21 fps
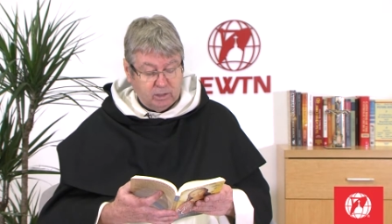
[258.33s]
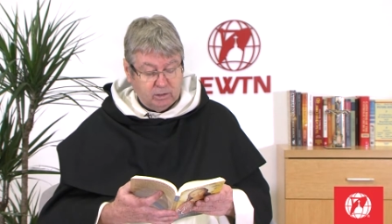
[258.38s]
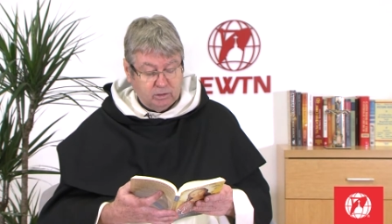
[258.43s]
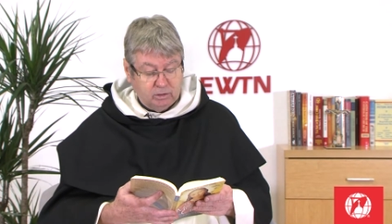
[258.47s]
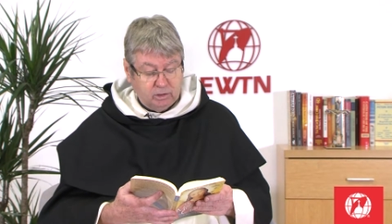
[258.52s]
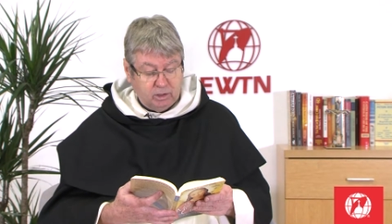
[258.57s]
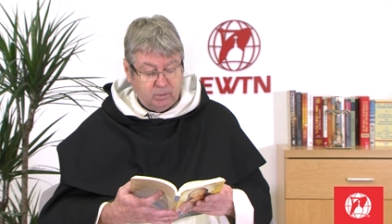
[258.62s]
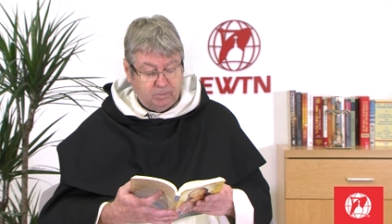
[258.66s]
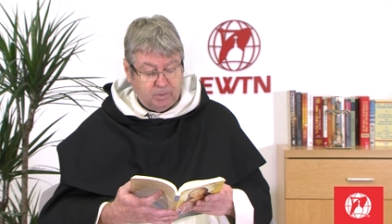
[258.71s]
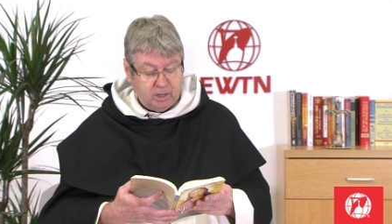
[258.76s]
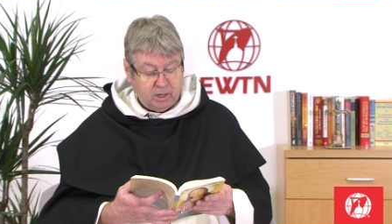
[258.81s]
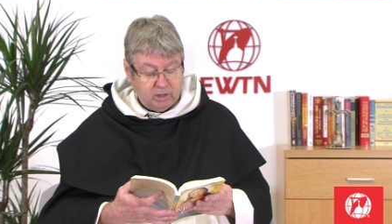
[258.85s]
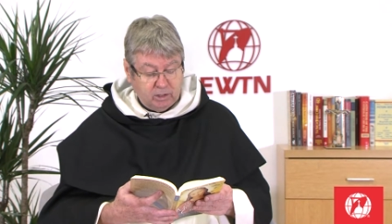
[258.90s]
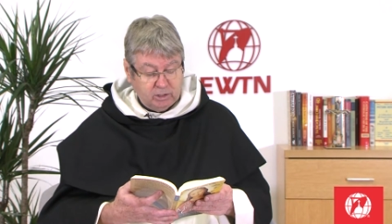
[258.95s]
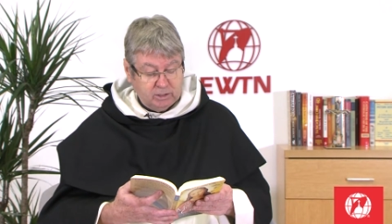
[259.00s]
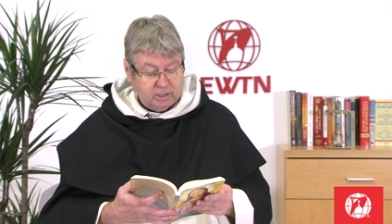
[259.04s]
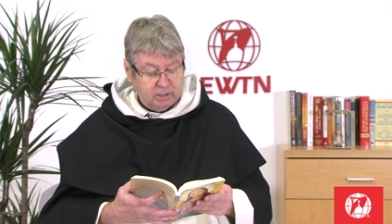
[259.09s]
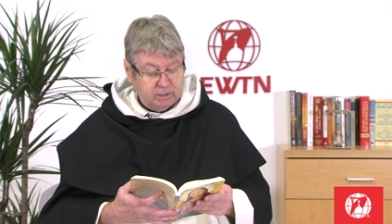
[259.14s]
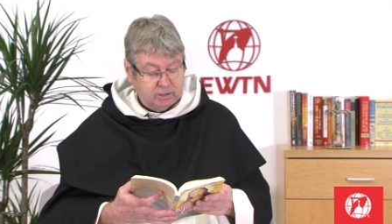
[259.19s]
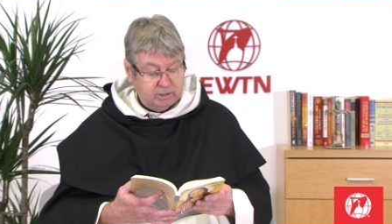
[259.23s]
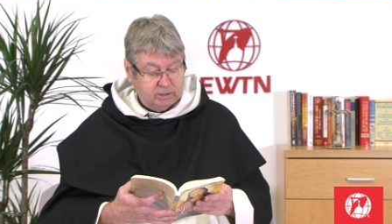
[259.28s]
to the
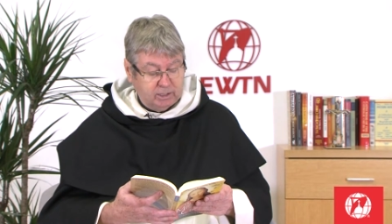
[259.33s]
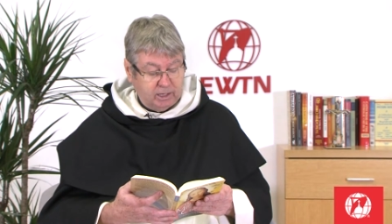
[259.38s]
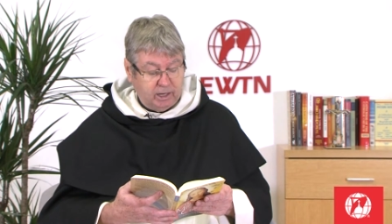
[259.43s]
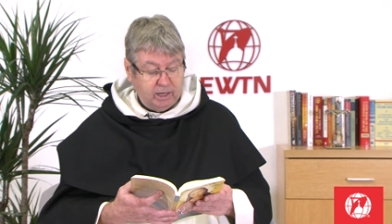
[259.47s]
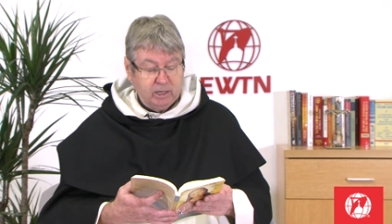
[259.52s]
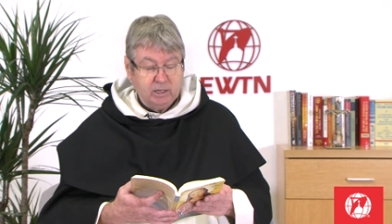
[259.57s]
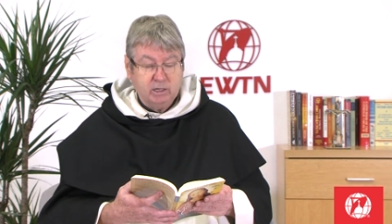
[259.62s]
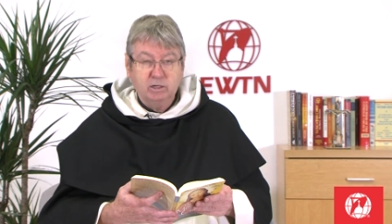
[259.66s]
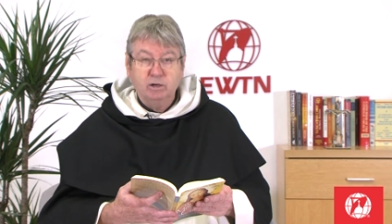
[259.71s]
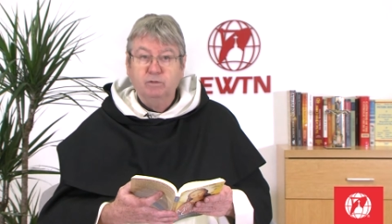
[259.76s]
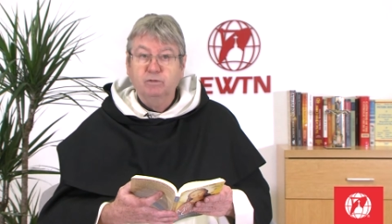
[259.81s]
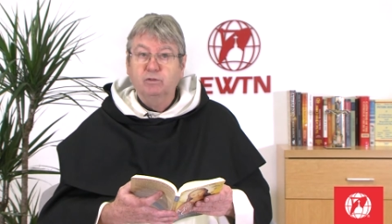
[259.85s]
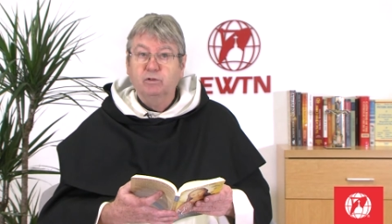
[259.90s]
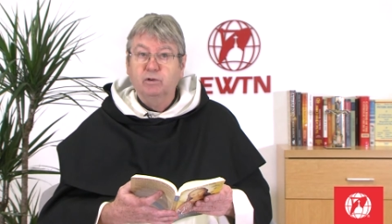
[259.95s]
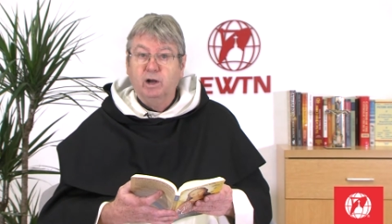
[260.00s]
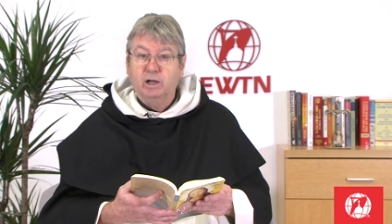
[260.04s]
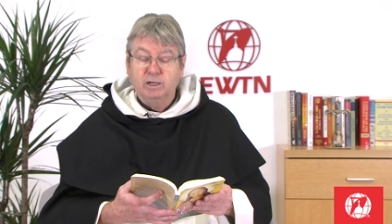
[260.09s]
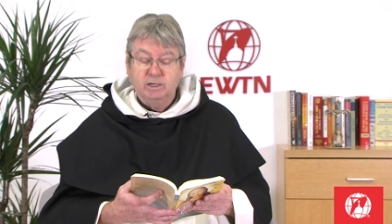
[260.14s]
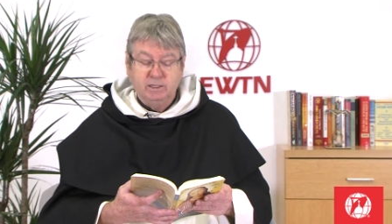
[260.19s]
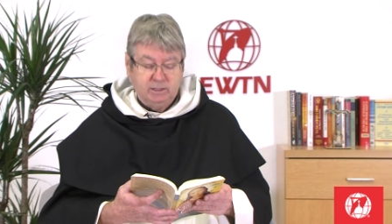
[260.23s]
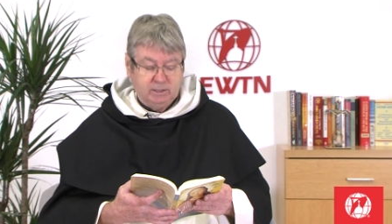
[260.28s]
pierced side of
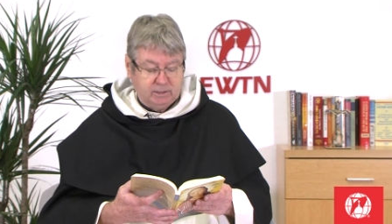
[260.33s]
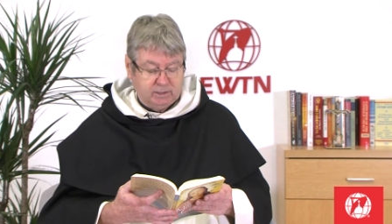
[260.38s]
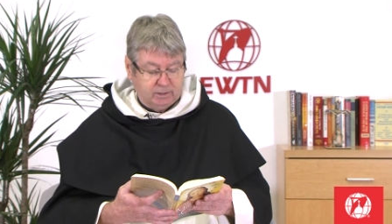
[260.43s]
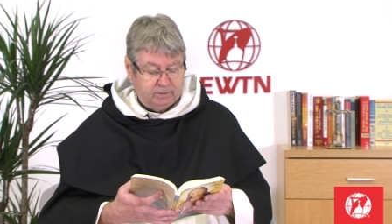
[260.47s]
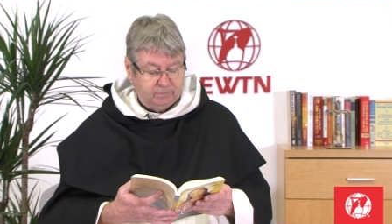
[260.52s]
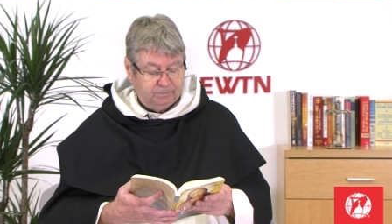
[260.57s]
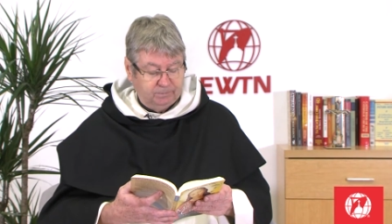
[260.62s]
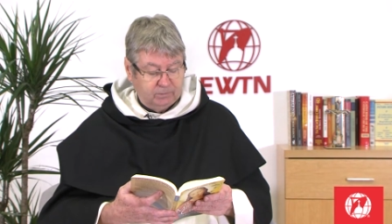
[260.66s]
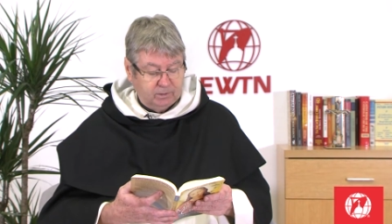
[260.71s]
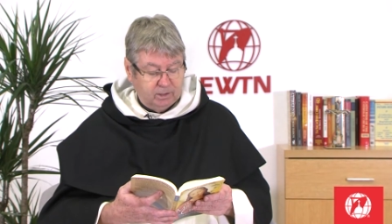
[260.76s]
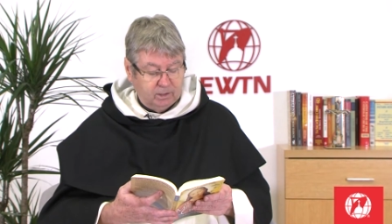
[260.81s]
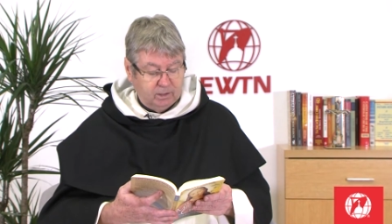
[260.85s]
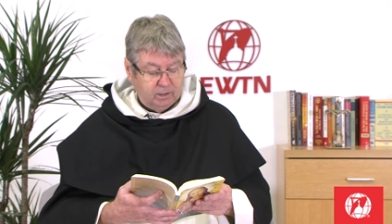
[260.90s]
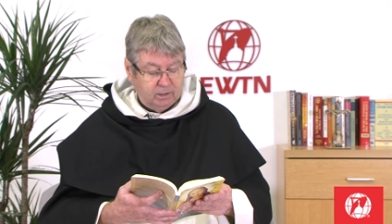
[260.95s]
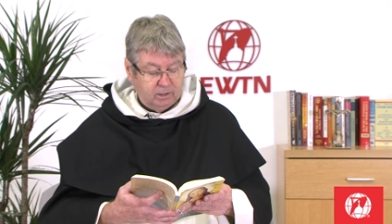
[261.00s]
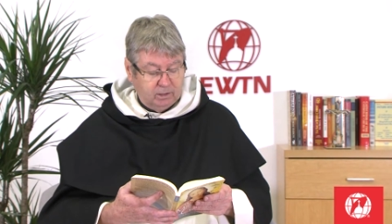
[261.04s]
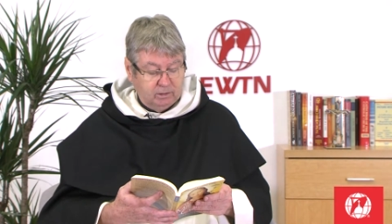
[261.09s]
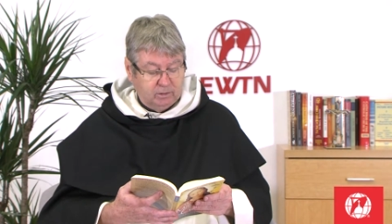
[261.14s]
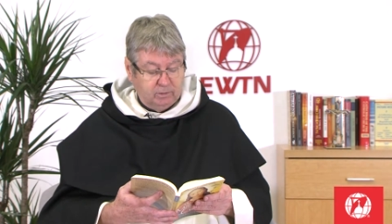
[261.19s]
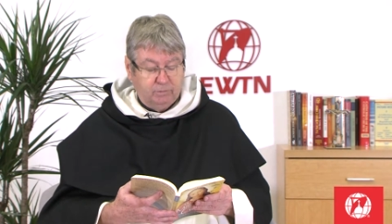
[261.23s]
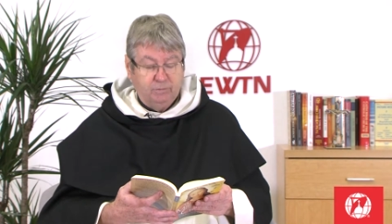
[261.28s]
Christ,
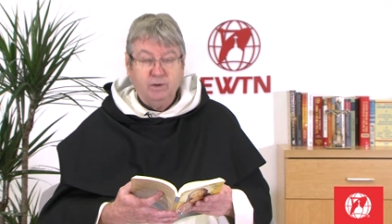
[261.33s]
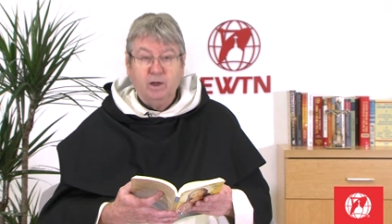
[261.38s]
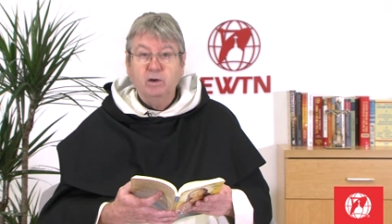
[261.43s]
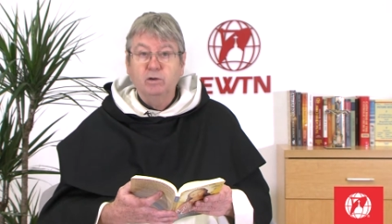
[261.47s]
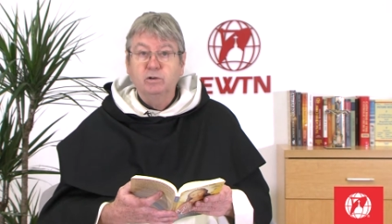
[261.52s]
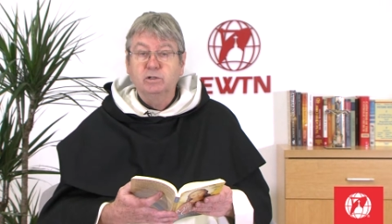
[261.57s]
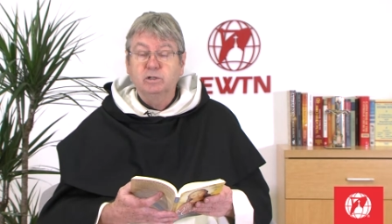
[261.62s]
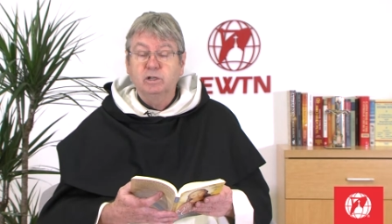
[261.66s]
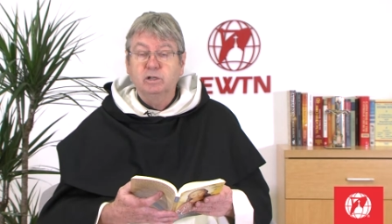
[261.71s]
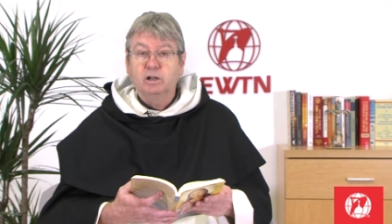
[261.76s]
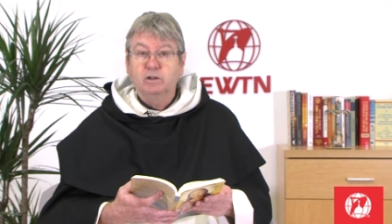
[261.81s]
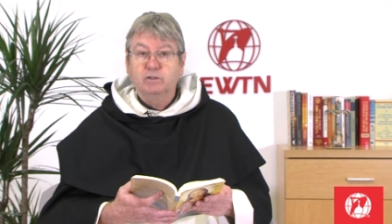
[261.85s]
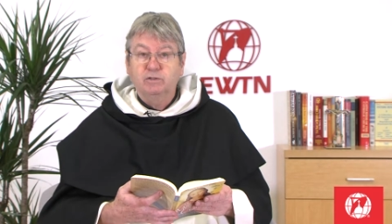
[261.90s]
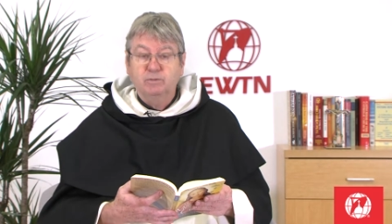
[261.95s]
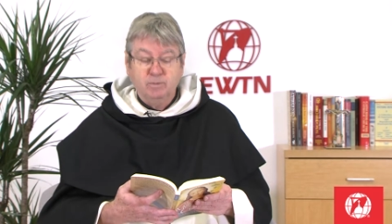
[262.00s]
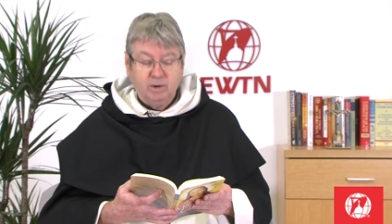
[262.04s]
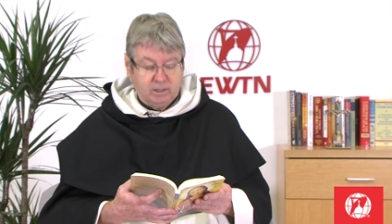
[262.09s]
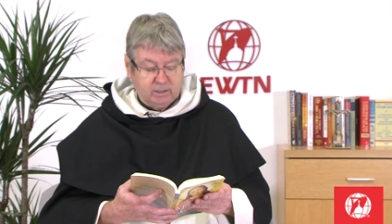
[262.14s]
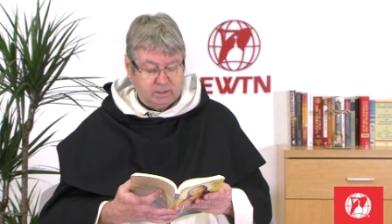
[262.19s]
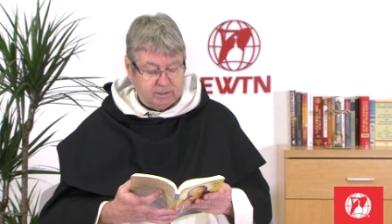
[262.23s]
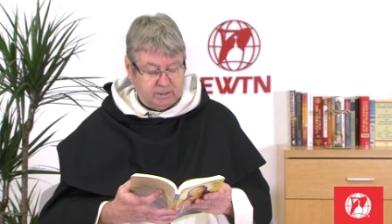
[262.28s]
the fountain of
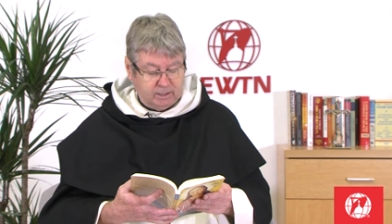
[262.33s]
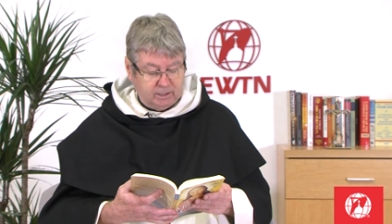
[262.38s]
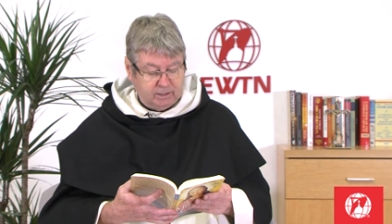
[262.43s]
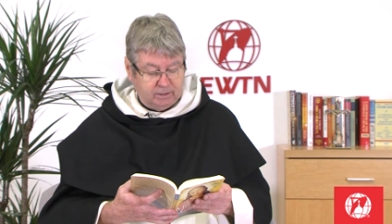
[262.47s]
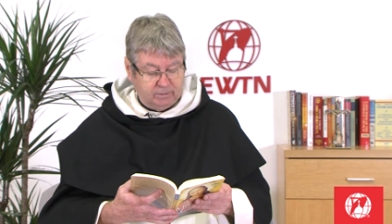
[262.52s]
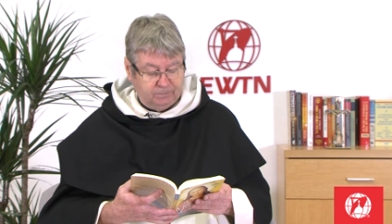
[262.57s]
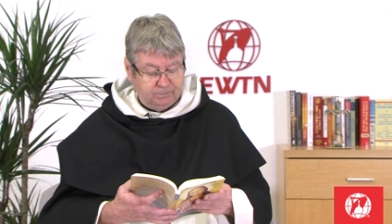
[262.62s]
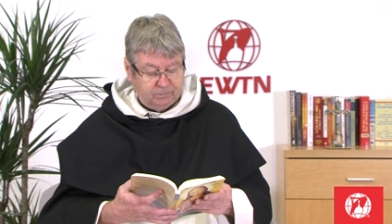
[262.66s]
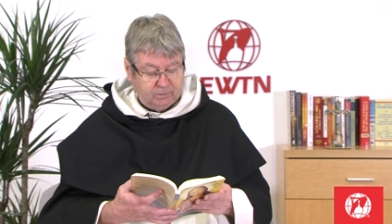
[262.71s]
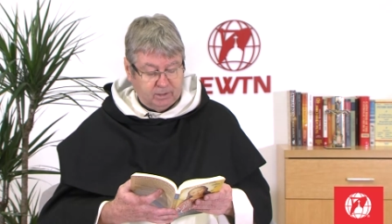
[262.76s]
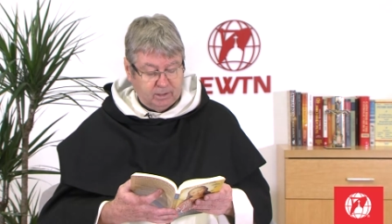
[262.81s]
mercy,